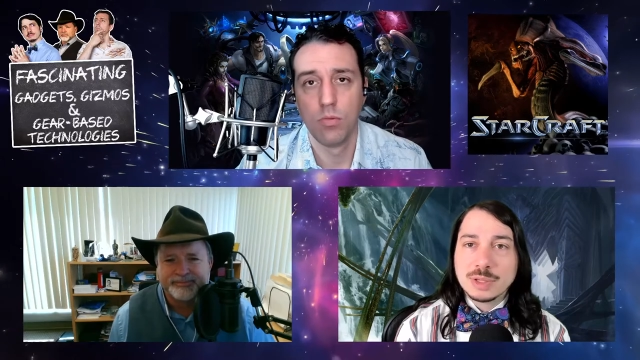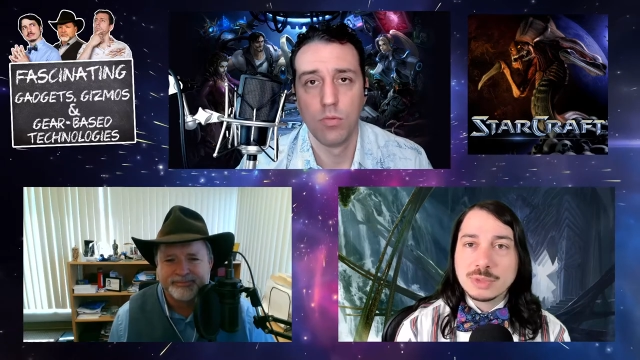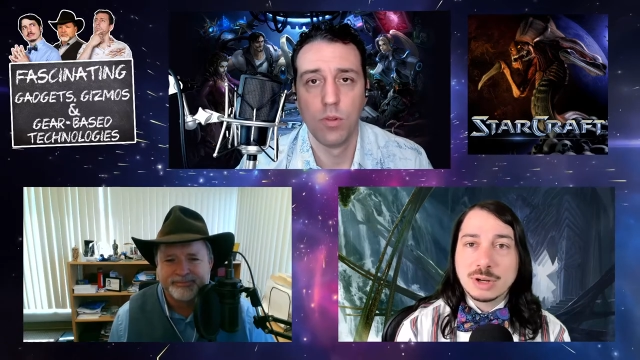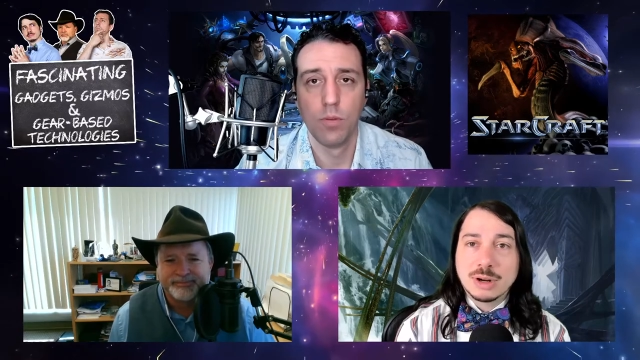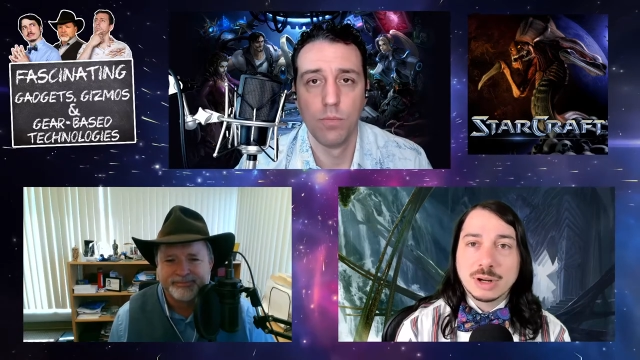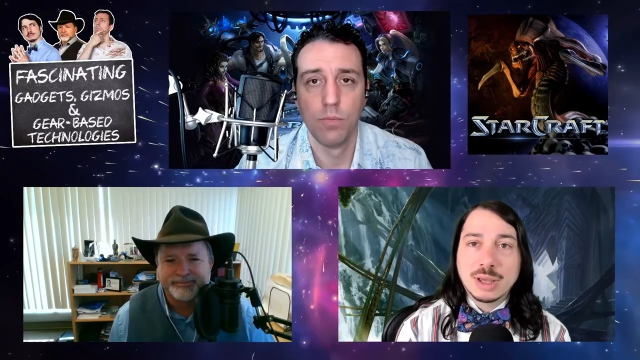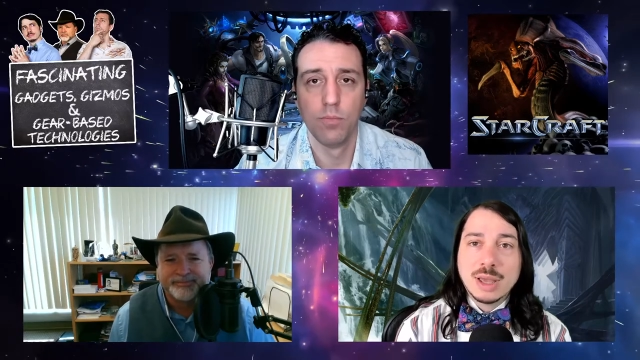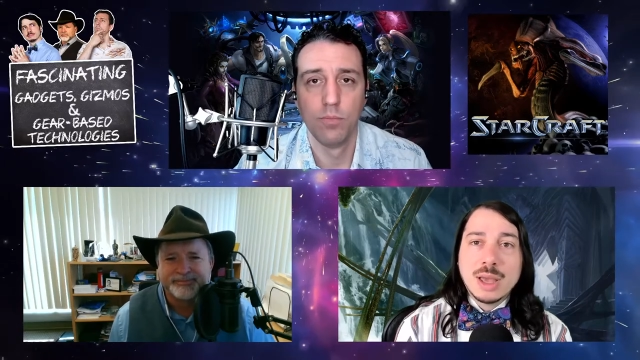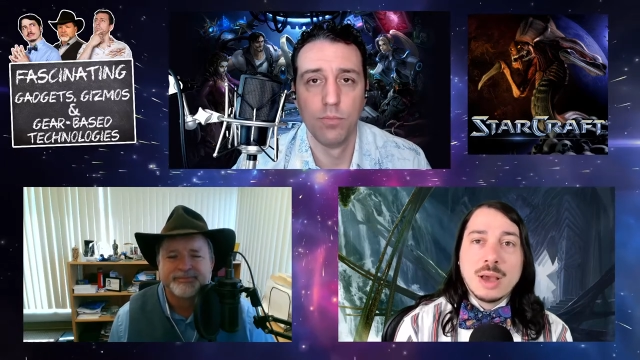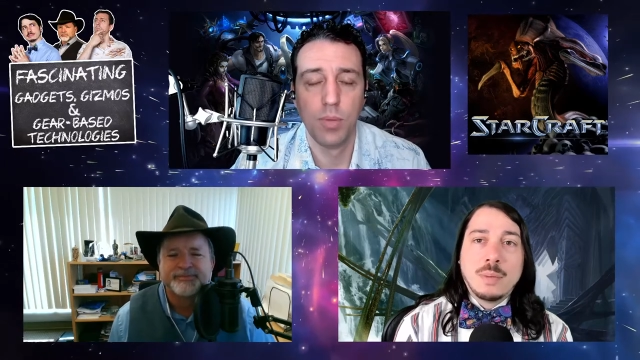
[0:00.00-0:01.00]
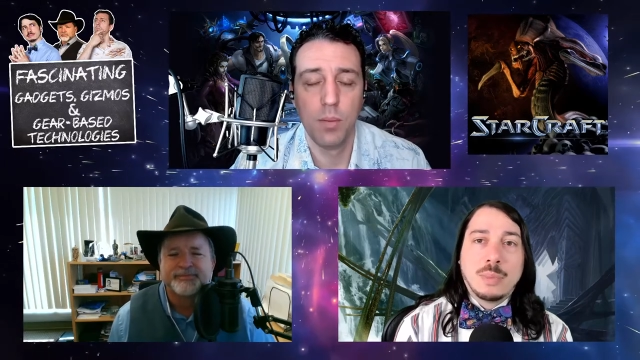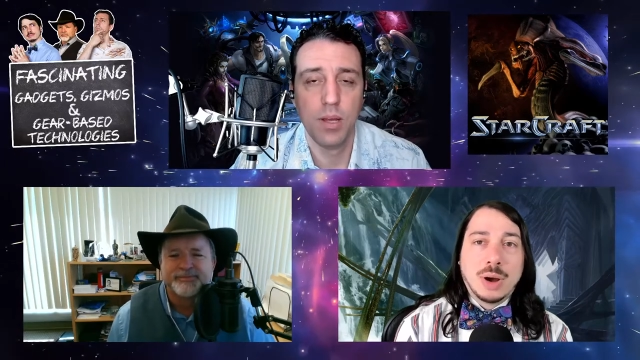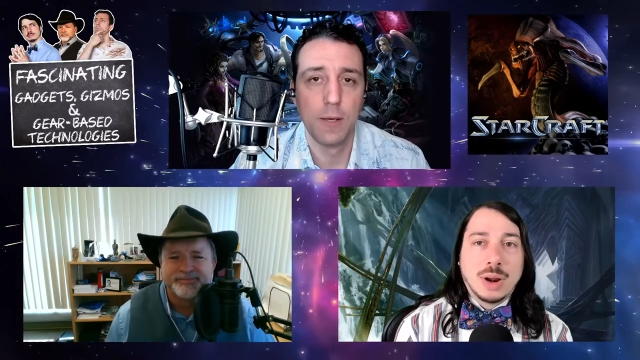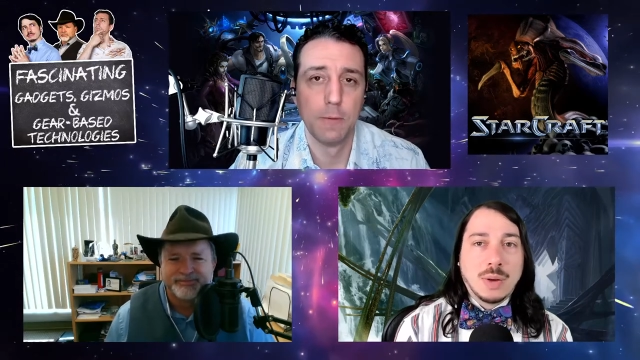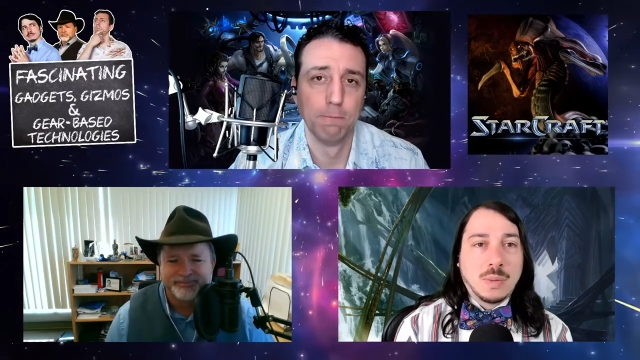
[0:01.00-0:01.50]
Speaker 1: up some Zerg.
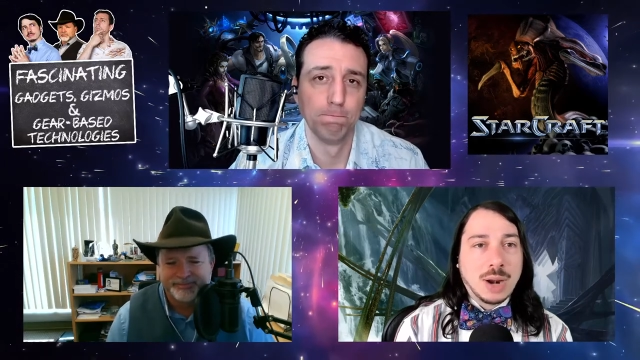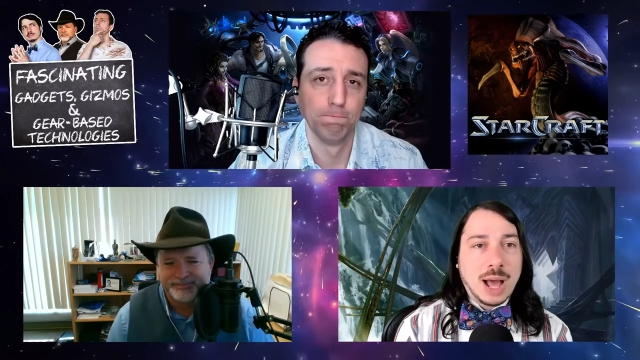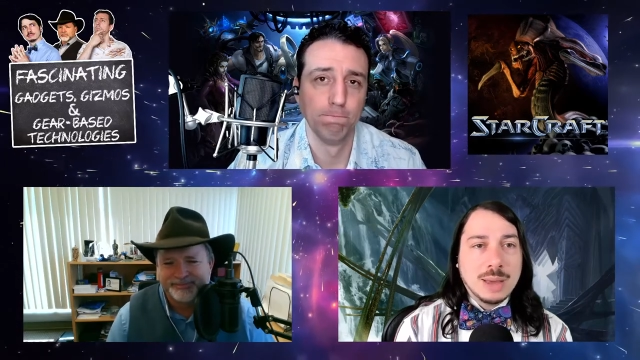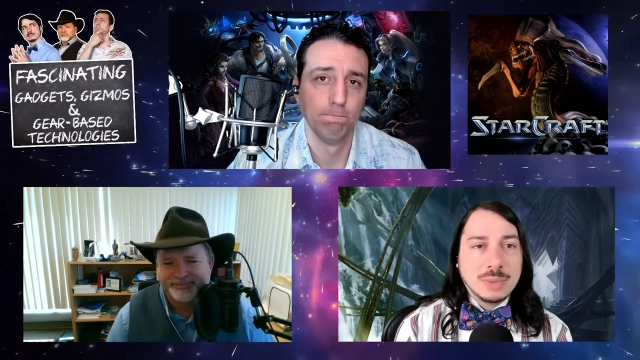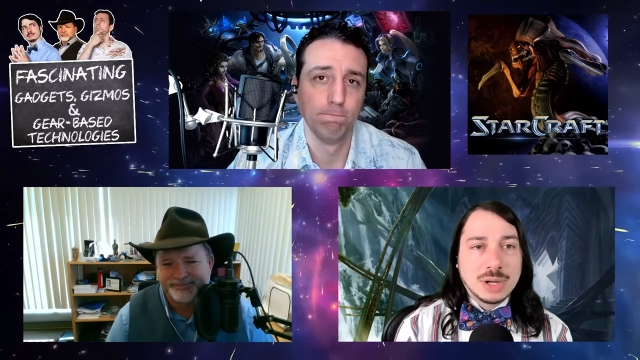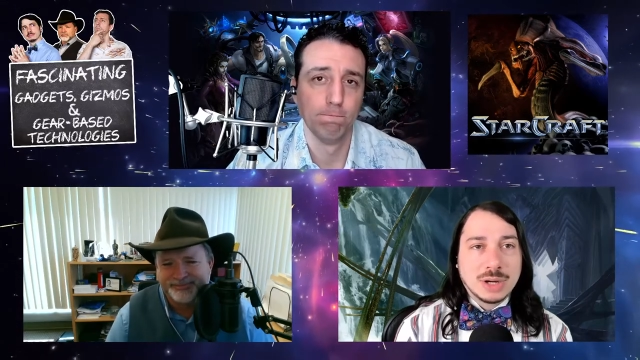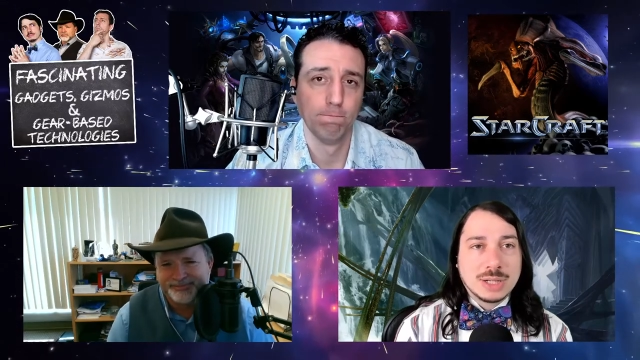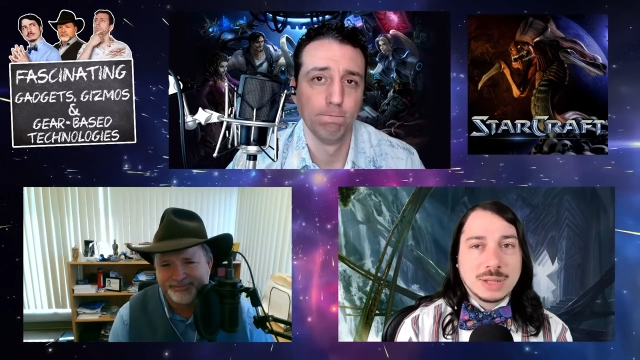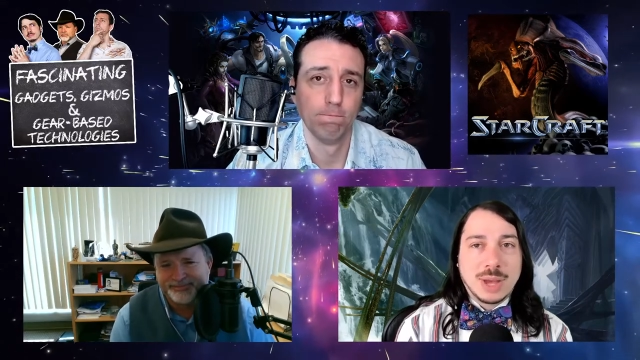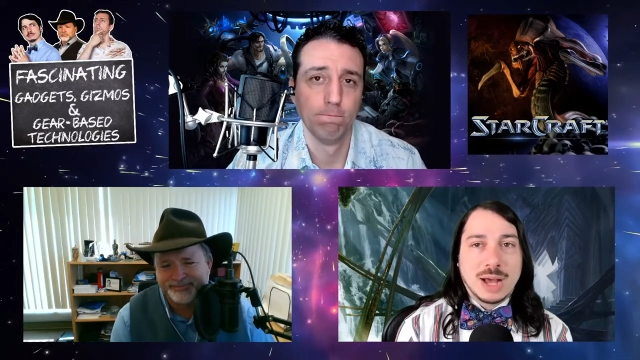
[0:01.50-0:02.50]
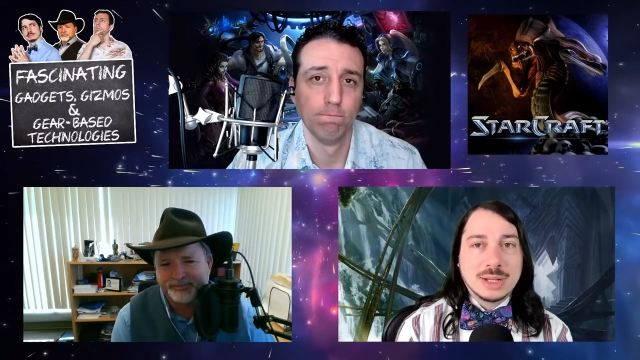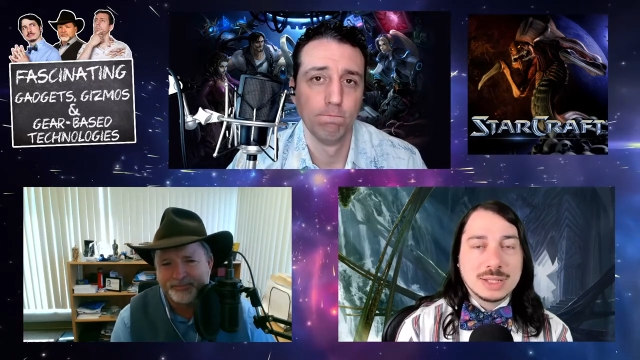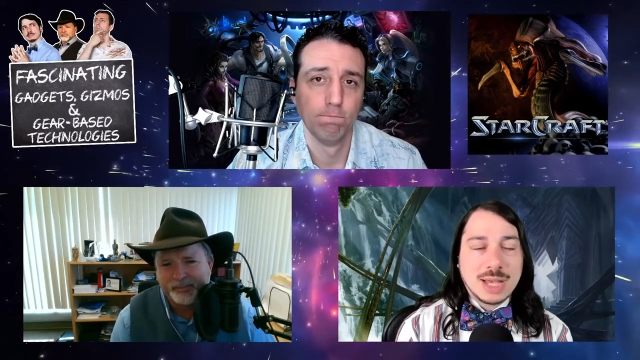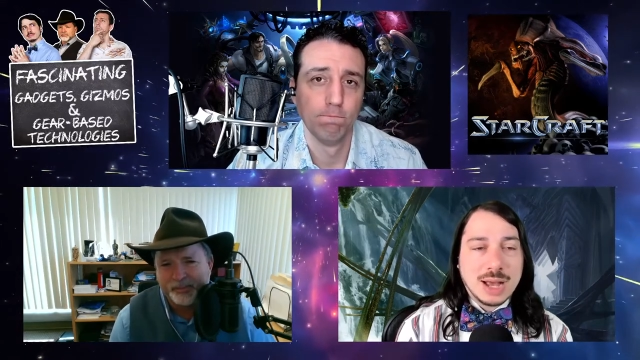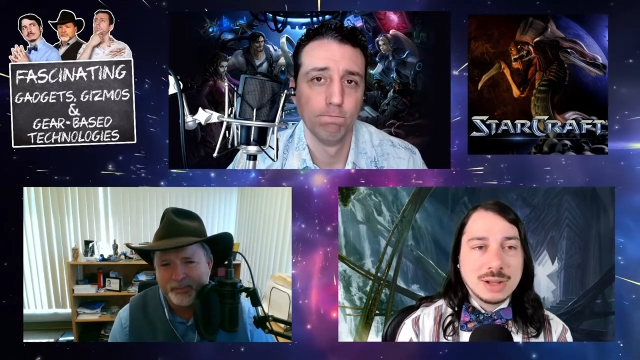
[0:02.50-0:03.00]
But what I'm curious about
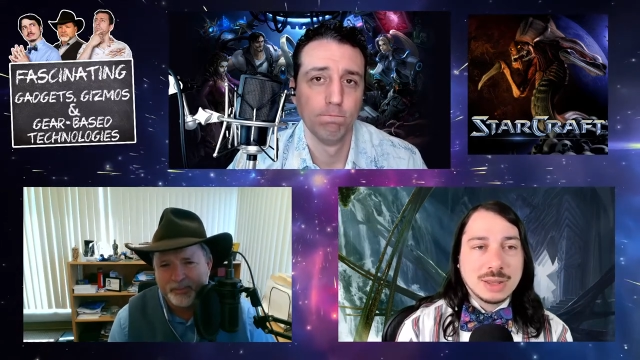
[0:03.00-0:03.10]
is how